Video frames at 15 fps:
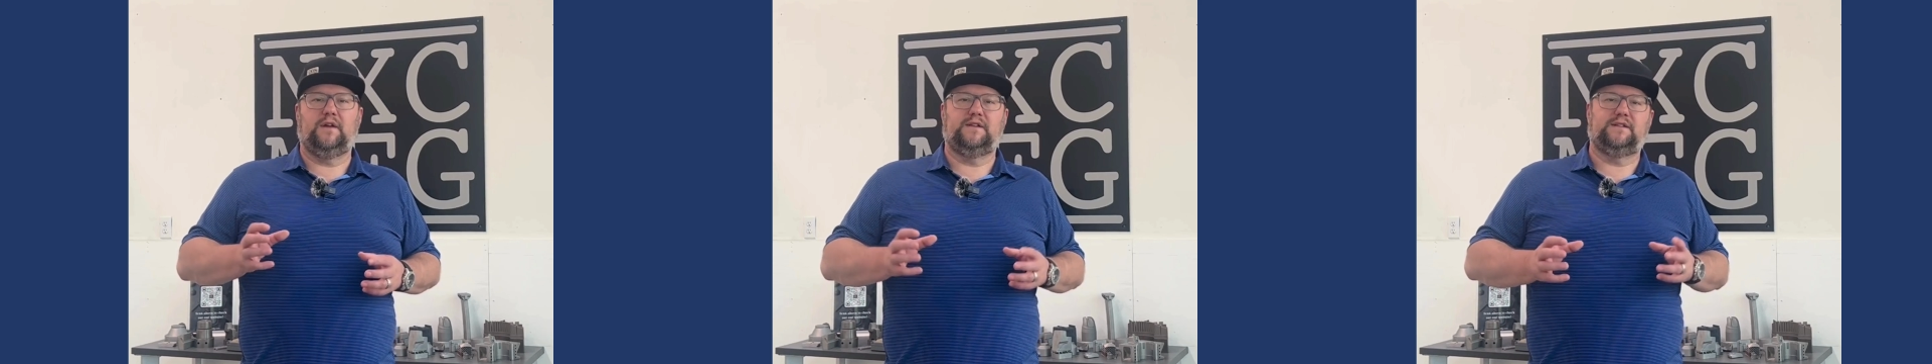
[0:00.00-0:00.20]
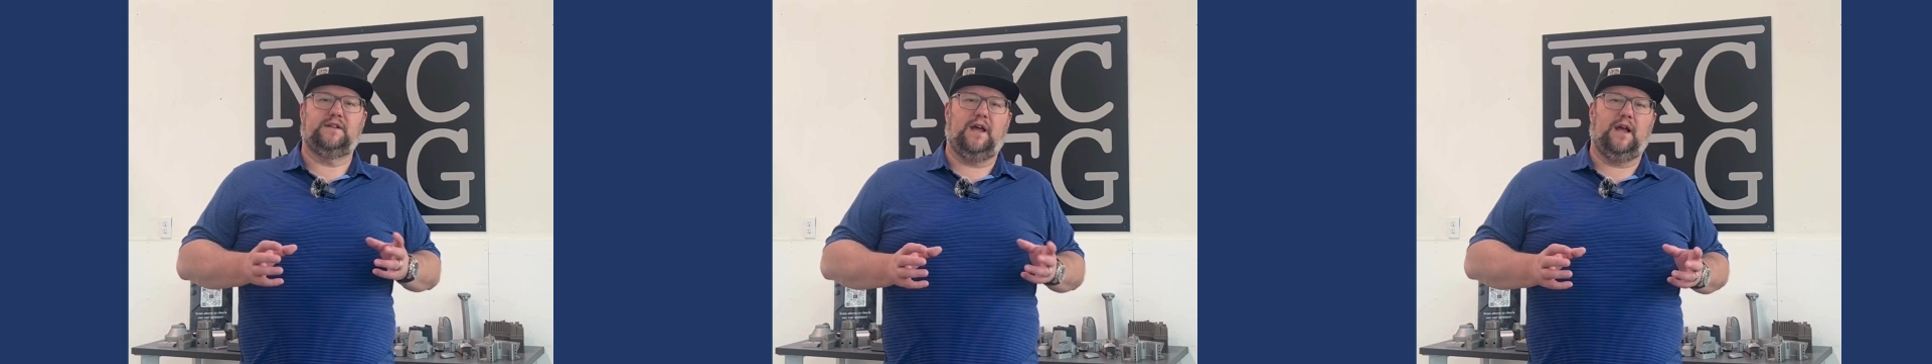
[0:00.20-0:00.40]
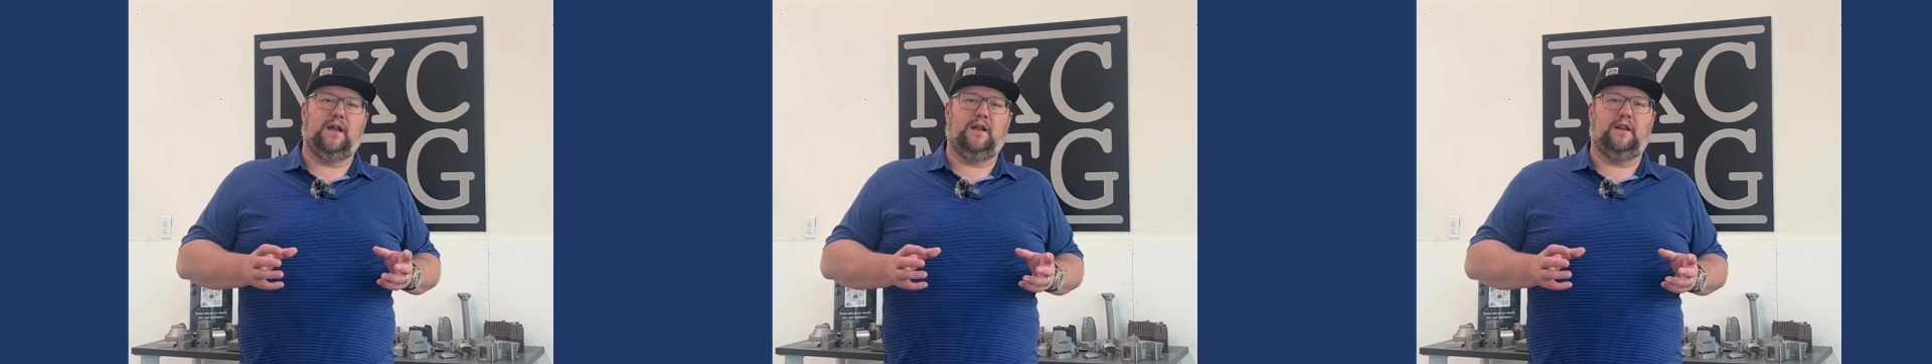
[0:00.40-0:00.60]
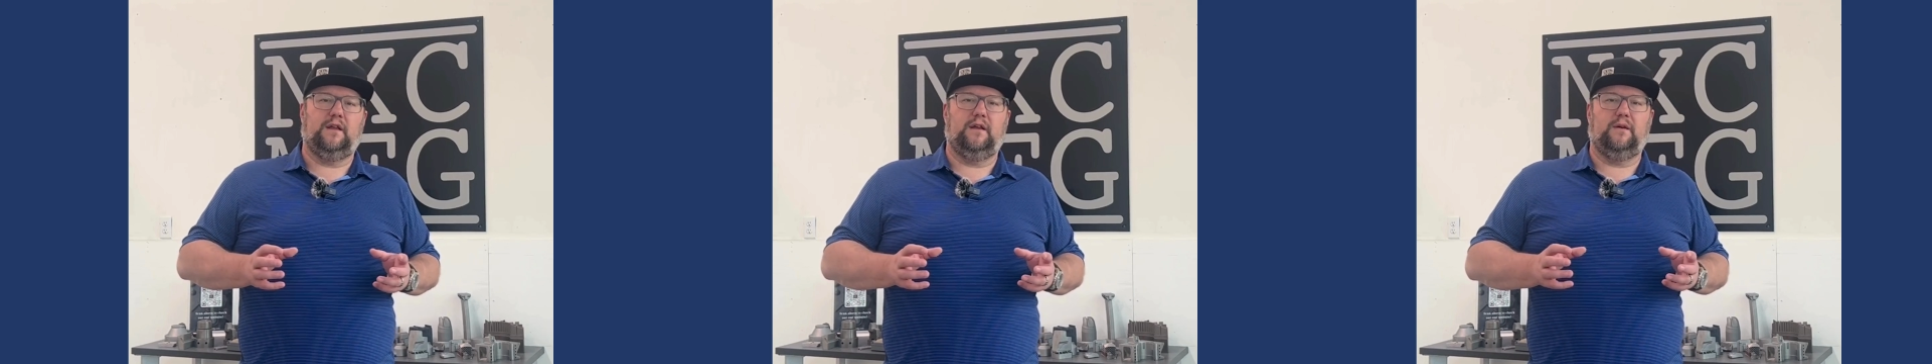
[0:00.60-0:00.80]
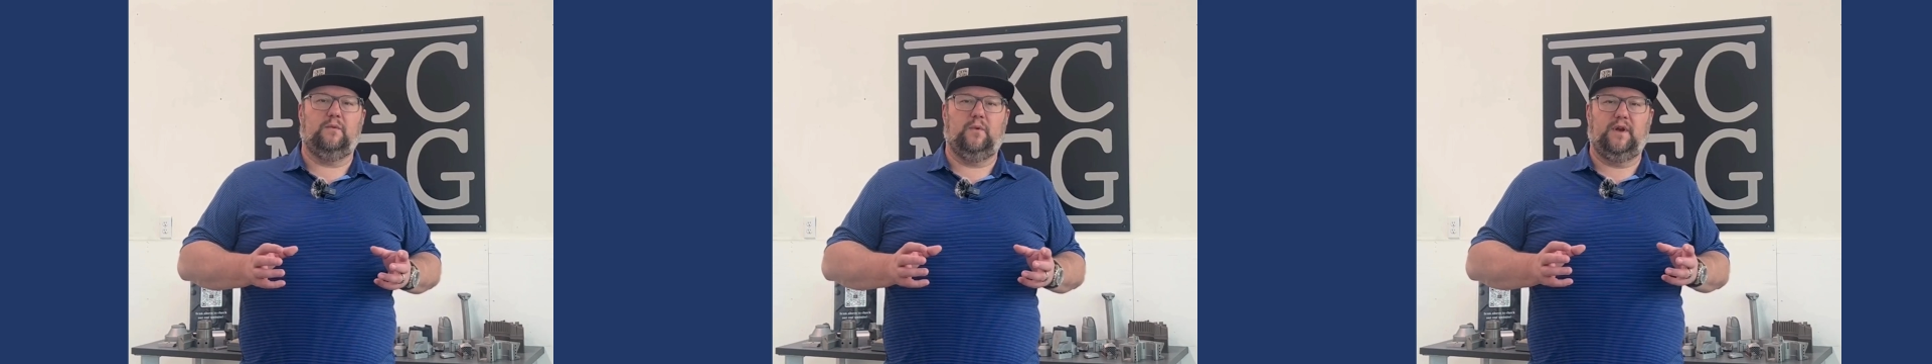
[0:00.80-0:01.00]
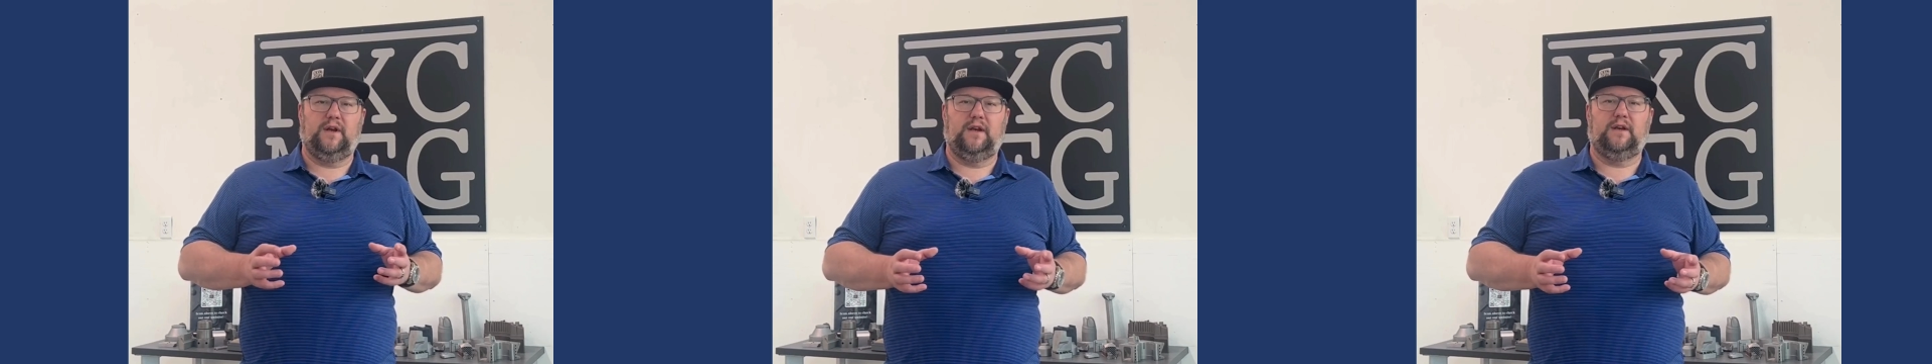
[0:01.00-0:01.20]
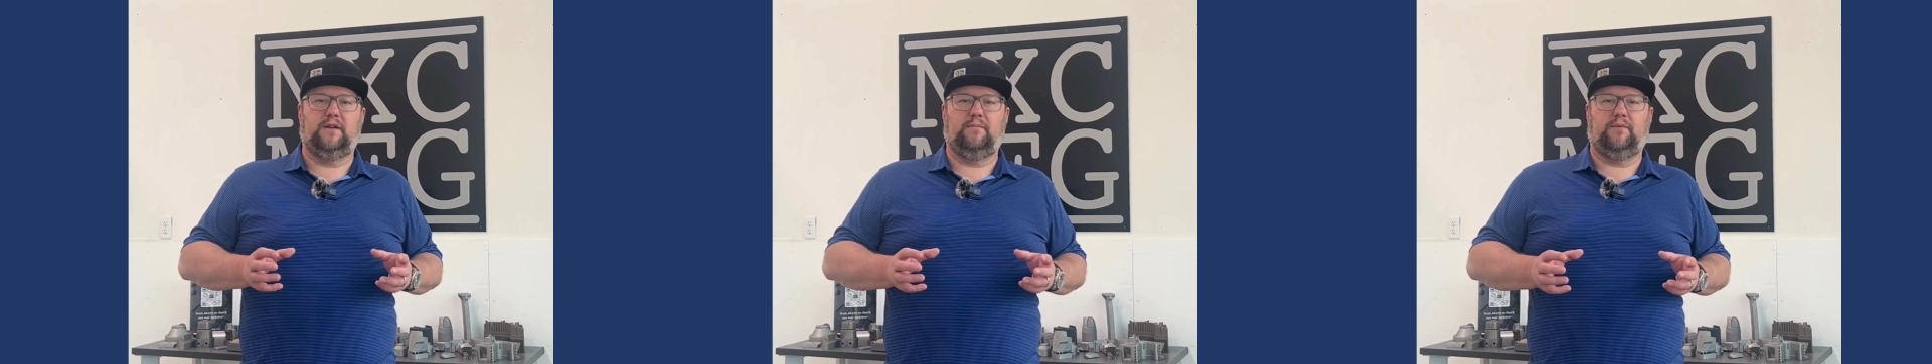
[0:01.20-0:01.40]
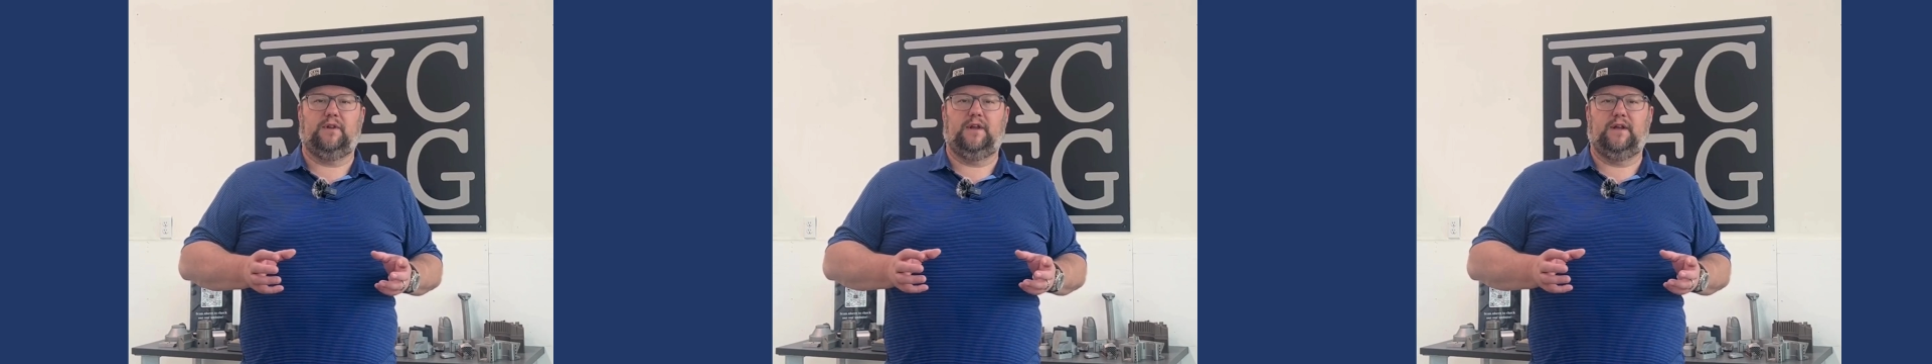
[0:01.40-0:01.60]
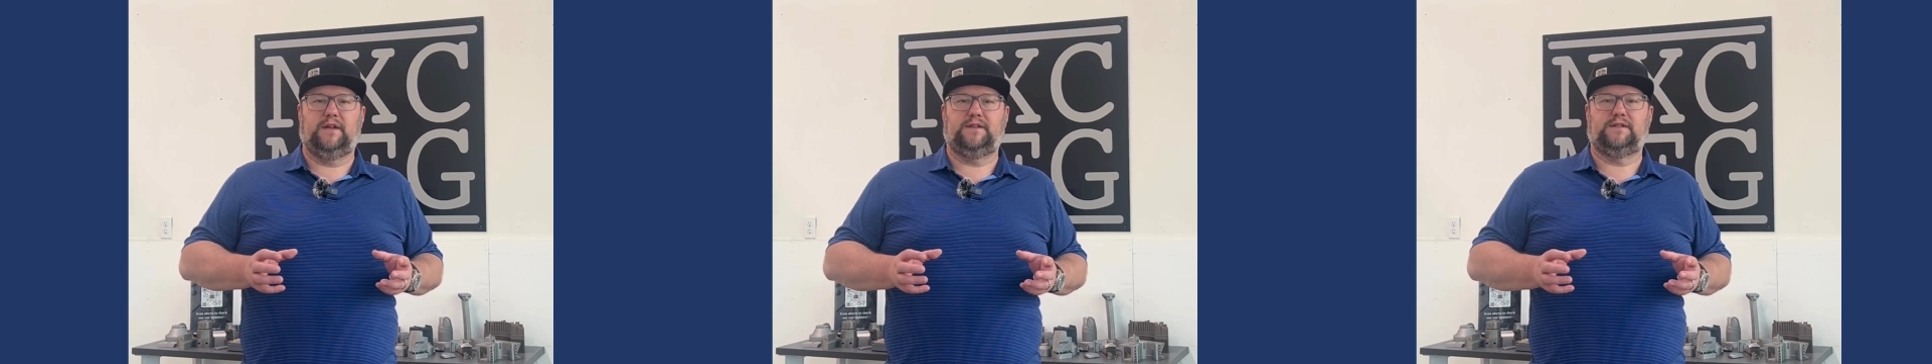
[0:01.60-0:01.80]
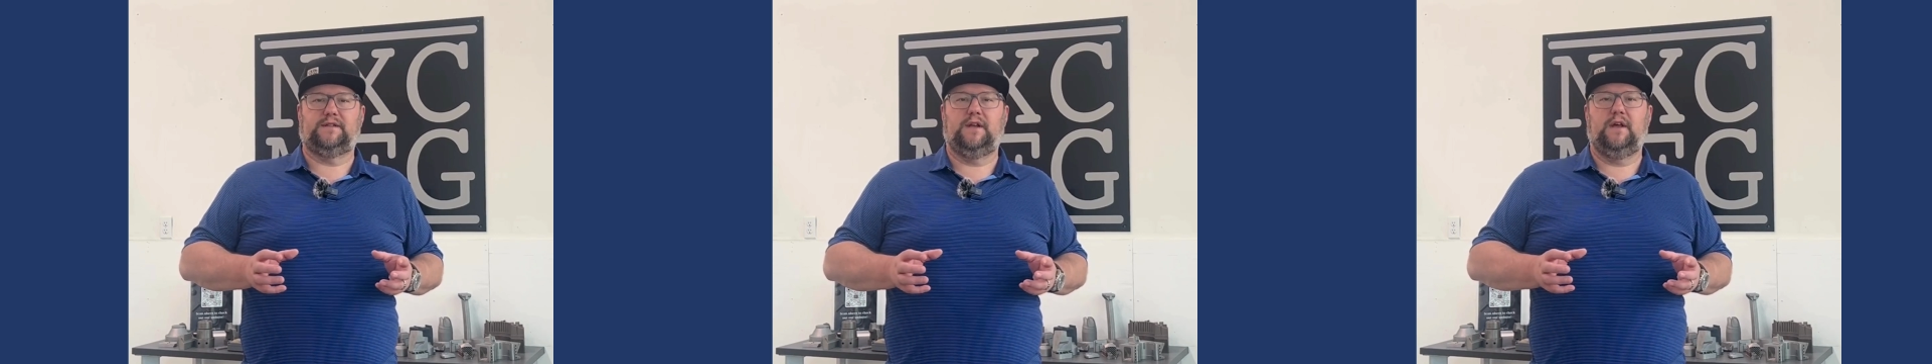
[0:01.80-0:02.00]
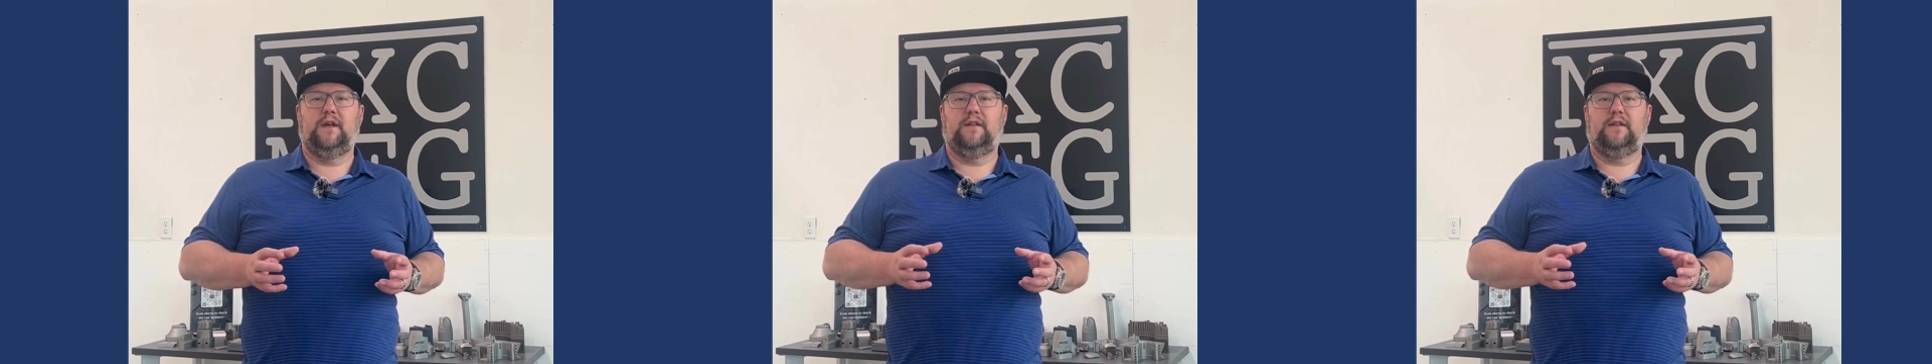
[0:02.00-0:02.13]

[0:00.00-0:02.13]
exactly we need to place